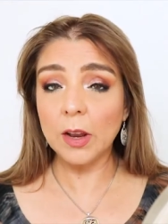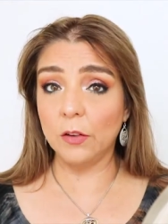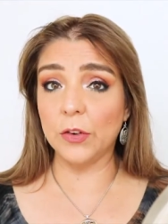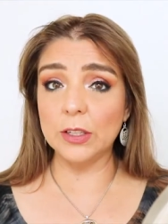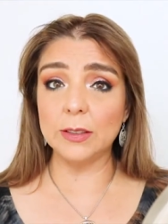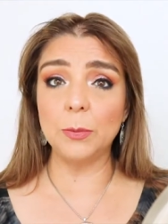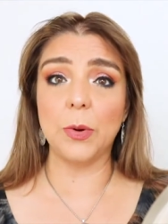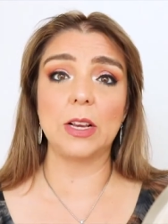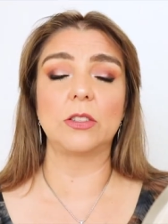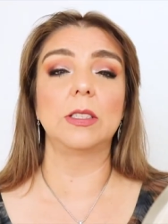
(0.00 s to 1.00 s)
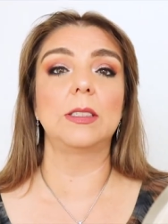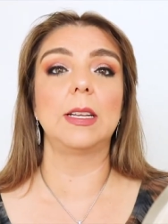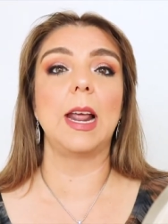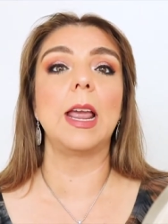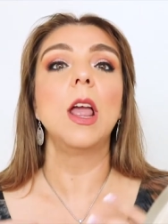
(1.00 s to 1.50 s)
a uh, first impressions
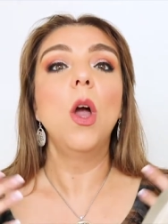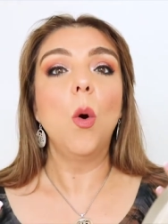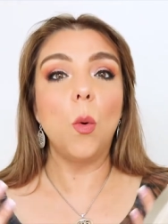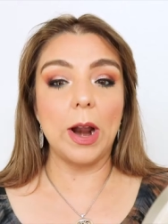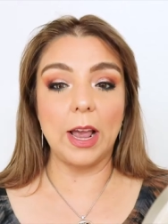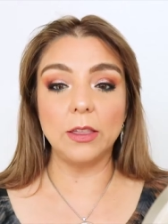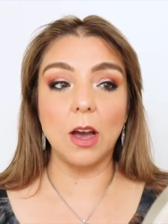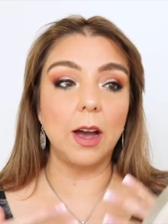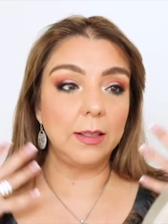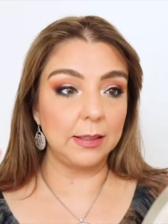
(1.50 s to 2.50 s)
today, what I thought.